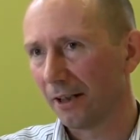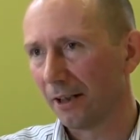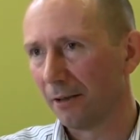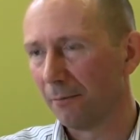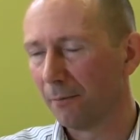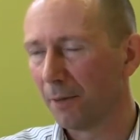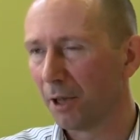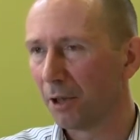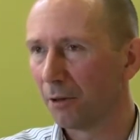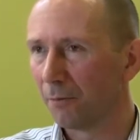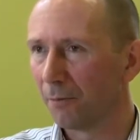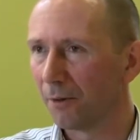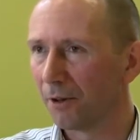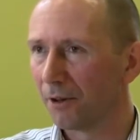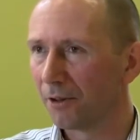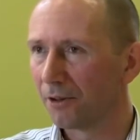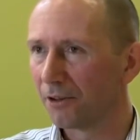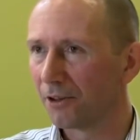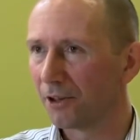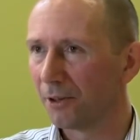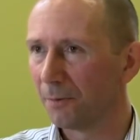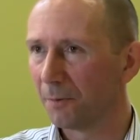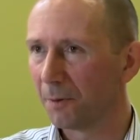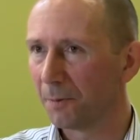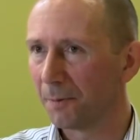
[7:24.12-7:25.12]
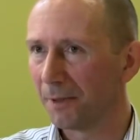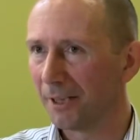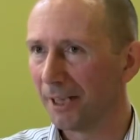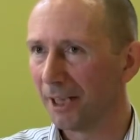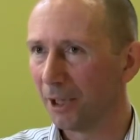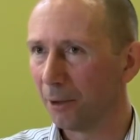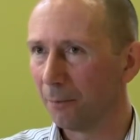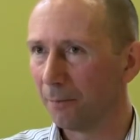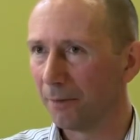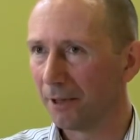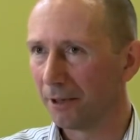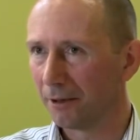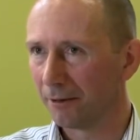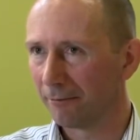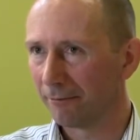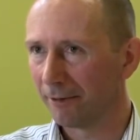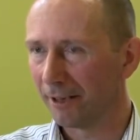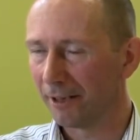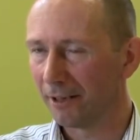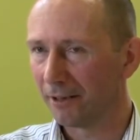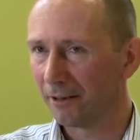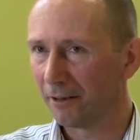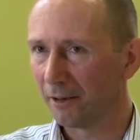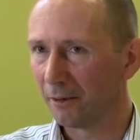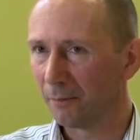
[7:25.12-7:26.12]
at the moment that seem to be helping the
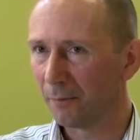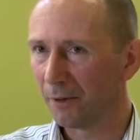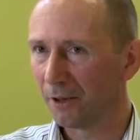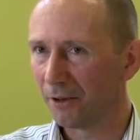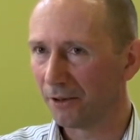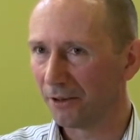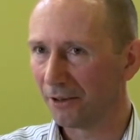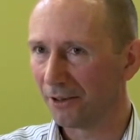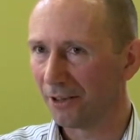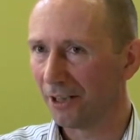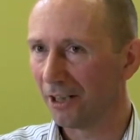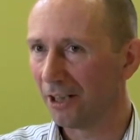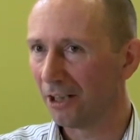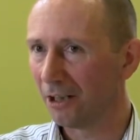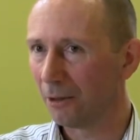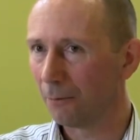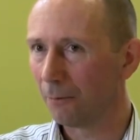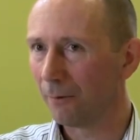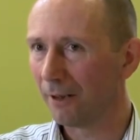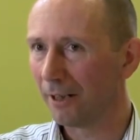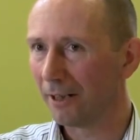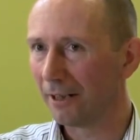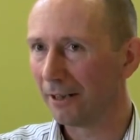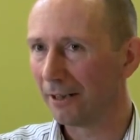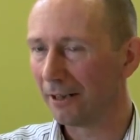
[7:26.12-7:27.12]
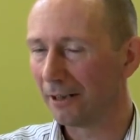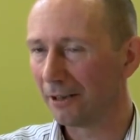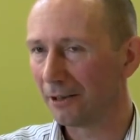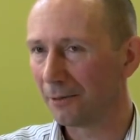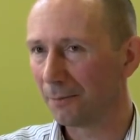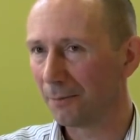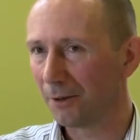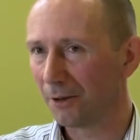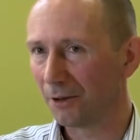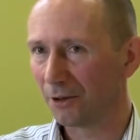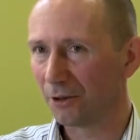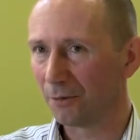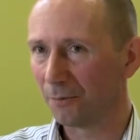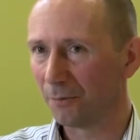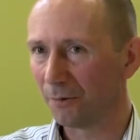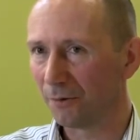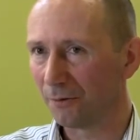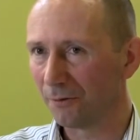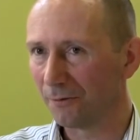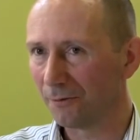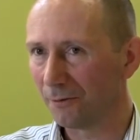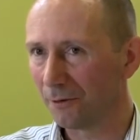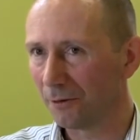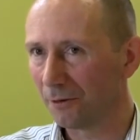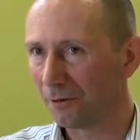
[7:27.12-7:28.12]
rate of deposit are where it's possible
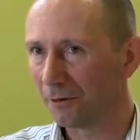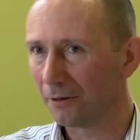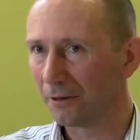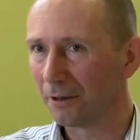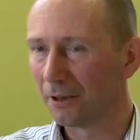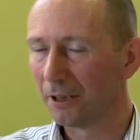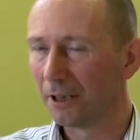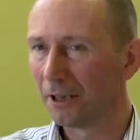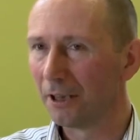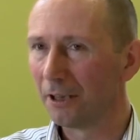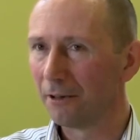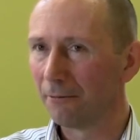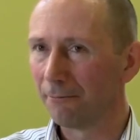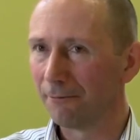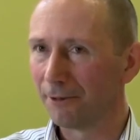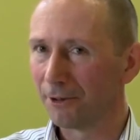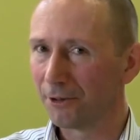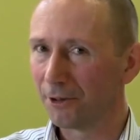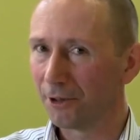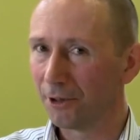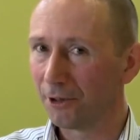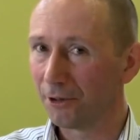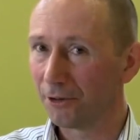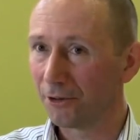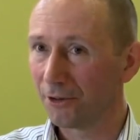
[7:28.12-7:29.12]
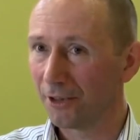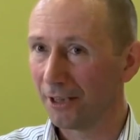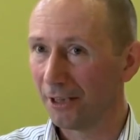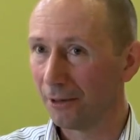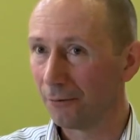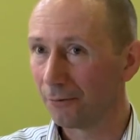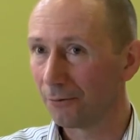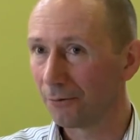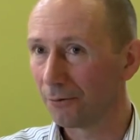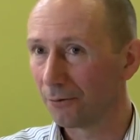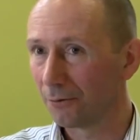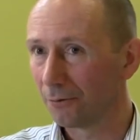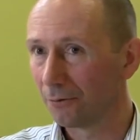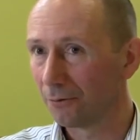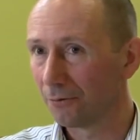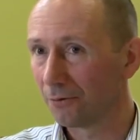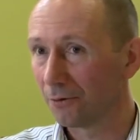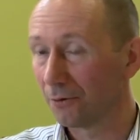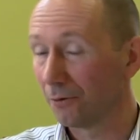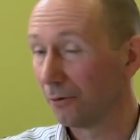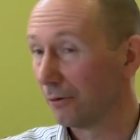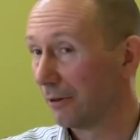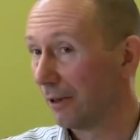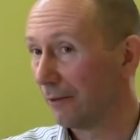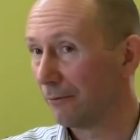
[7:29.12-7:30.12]
for research councils
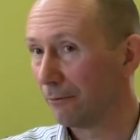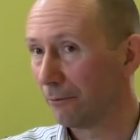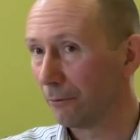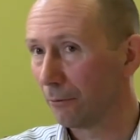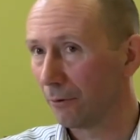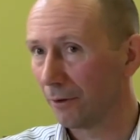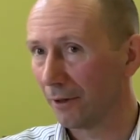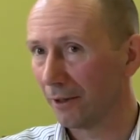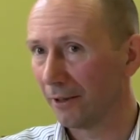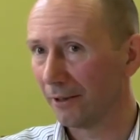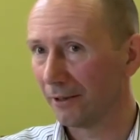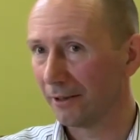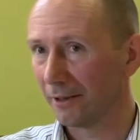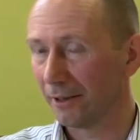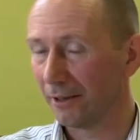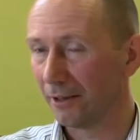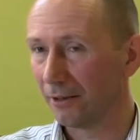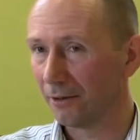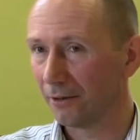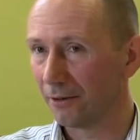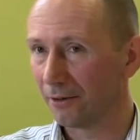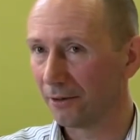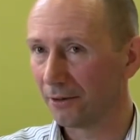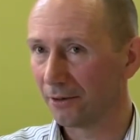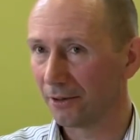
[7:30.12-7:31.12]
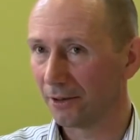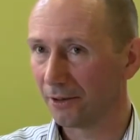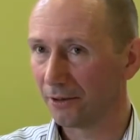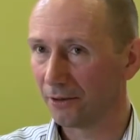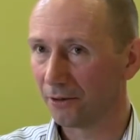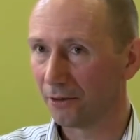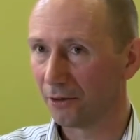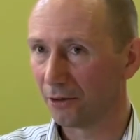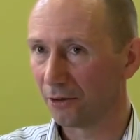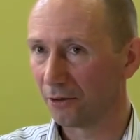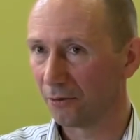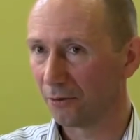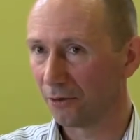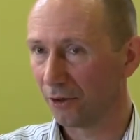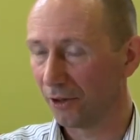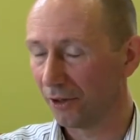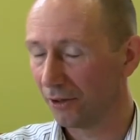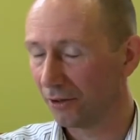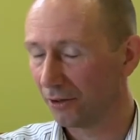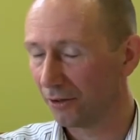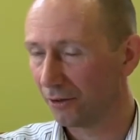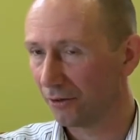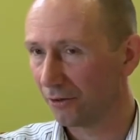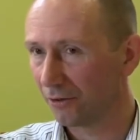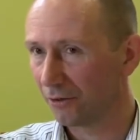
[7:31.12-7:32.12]
or other organisations such as
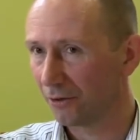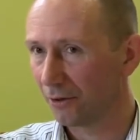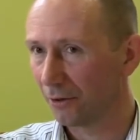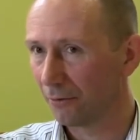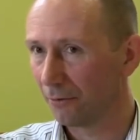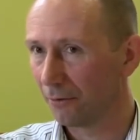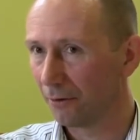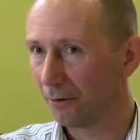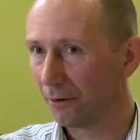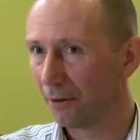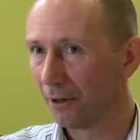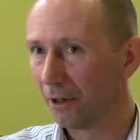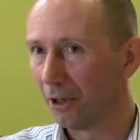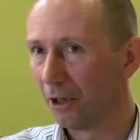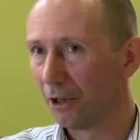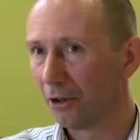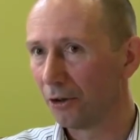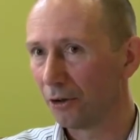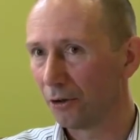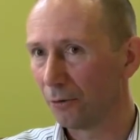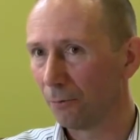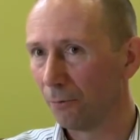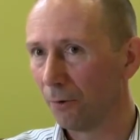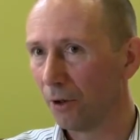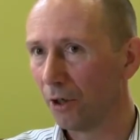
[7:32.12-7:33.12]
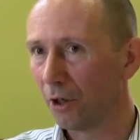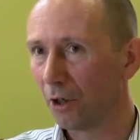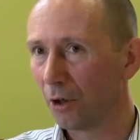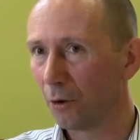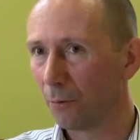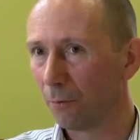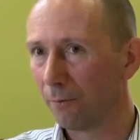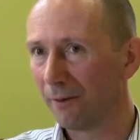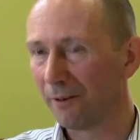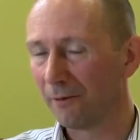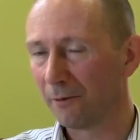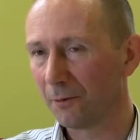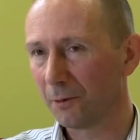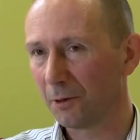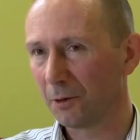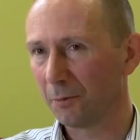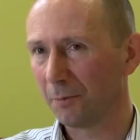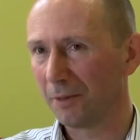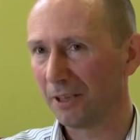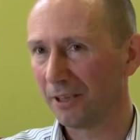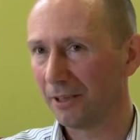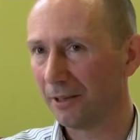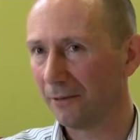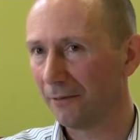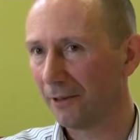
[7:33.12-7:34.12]
Jisc and so on to work with
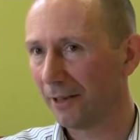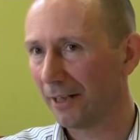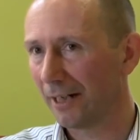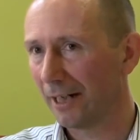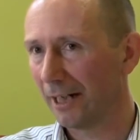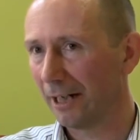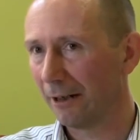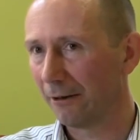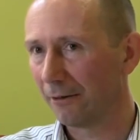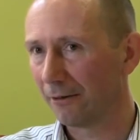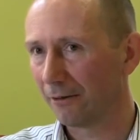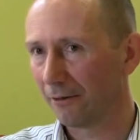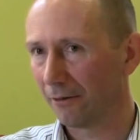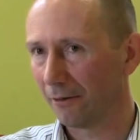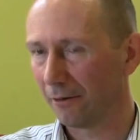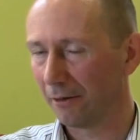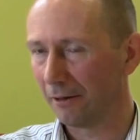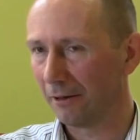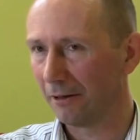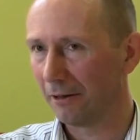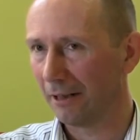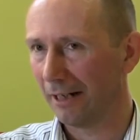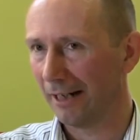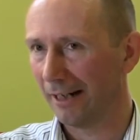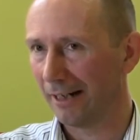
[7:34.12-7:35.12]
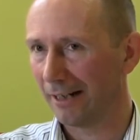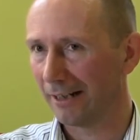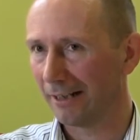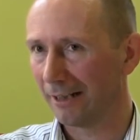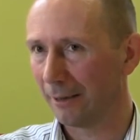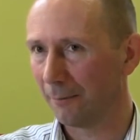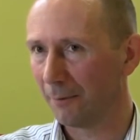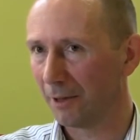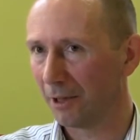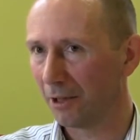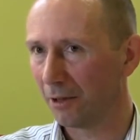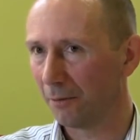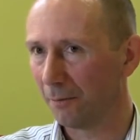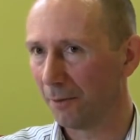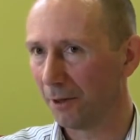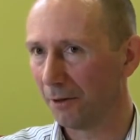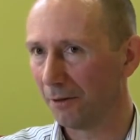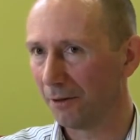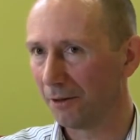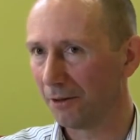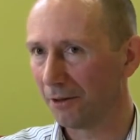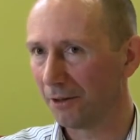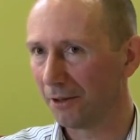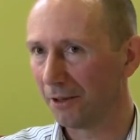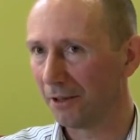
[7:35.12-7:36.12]
specific areas of the academic
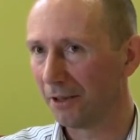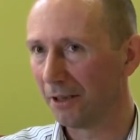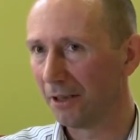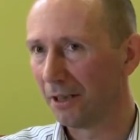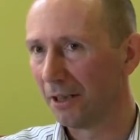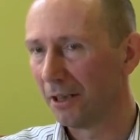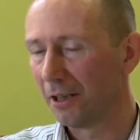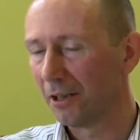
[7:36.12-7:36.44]
community.